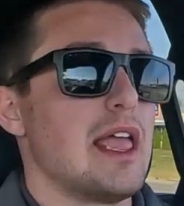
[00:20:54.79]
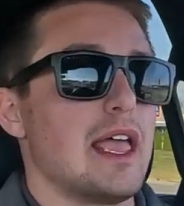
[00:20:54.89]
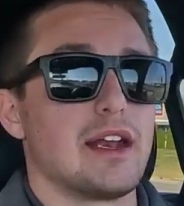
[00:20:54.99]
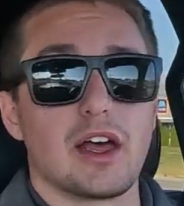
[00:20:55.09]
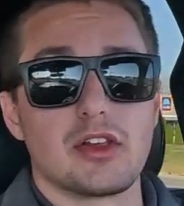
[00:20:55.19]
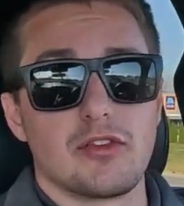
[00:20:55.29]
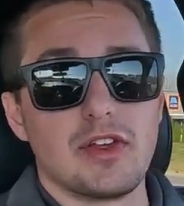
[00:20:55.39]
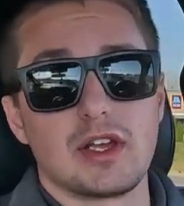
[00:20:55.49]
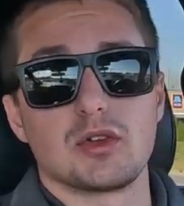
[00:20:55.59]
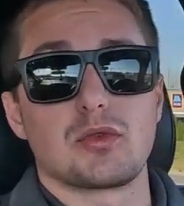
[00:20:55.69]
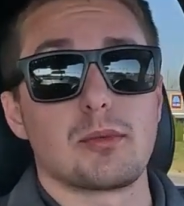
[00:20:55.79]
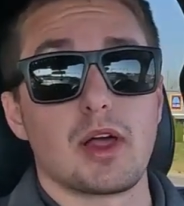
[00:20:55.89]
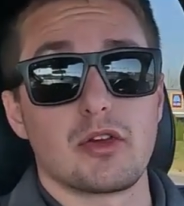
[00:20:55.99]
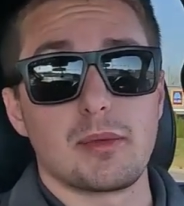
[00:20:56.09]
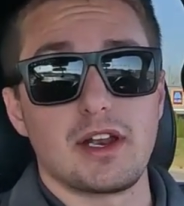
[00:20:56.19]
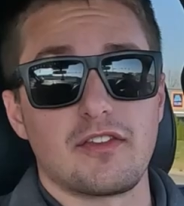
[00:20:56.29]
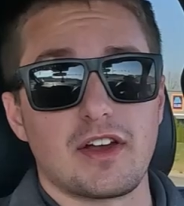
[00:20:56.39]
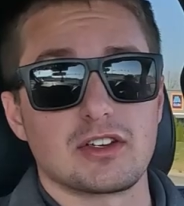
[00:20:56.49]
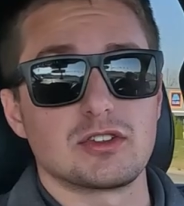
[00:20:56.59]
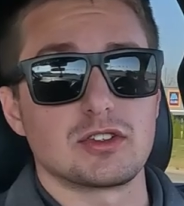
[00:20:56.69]
and other vehicles from other
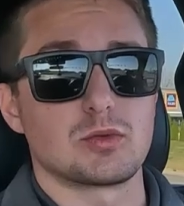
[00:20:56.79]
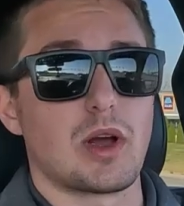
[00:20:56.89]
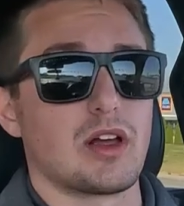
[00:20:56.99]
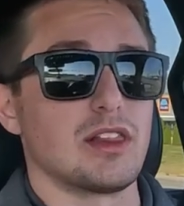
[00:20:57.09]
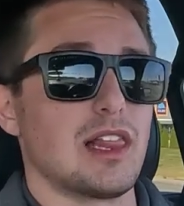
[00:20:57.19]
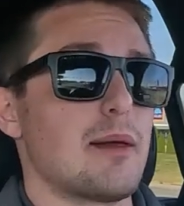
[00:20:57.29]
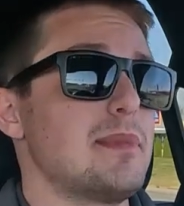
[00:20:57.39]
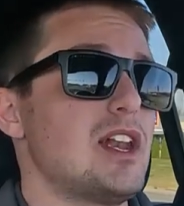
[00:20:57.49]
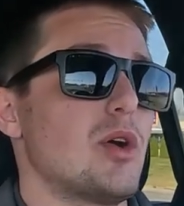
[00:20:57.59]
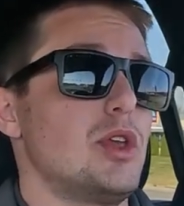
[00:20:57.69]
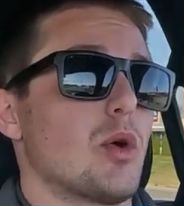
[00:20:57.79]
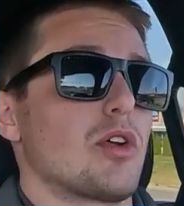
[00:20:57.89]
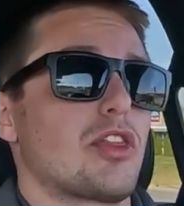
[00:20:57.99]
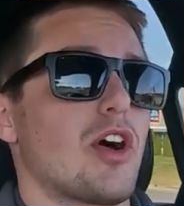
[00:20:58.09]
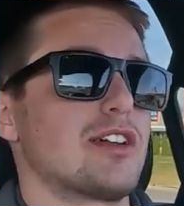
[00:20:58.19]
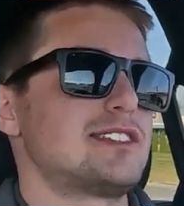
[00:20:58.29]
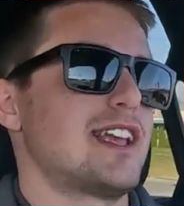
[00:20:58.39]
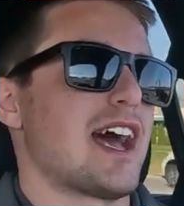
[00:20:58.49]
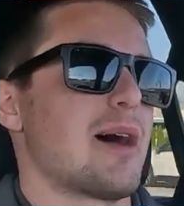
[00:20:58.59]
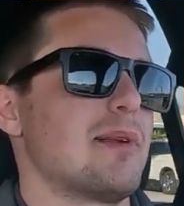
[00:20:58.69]
manufacturers as well. Let me know your thoughts
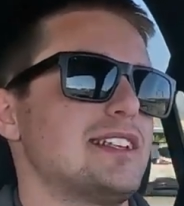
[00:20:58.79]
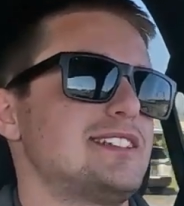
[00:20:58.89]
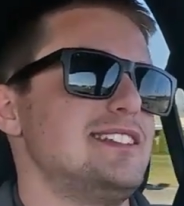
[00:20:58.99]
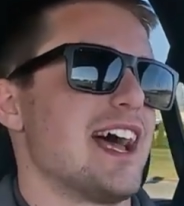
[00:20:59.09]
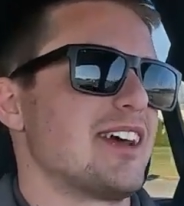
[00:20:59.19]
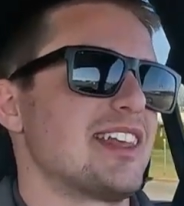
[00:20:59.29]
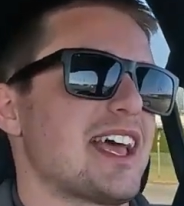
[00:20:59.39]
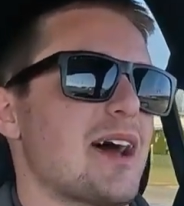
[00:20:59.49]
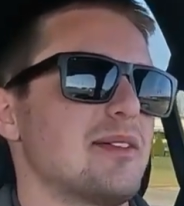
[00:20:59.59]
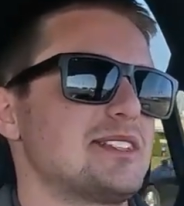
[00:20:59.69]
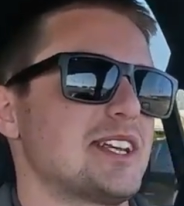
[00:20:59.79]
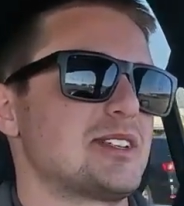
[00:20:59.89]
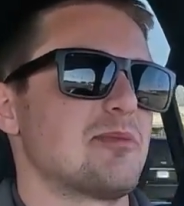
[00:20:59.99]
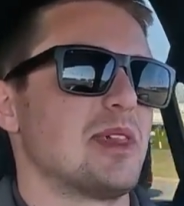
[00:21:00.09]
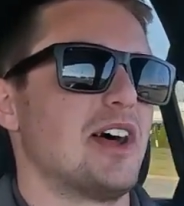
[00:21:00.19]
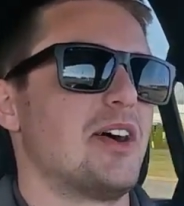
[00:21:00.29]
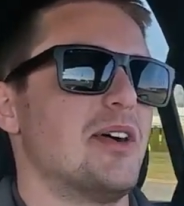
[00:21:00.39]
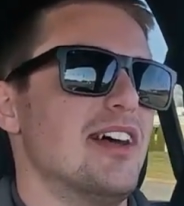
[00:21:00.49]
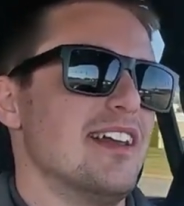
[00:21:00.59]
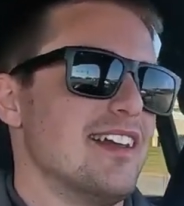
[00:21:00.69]
and comments down in the comment section below.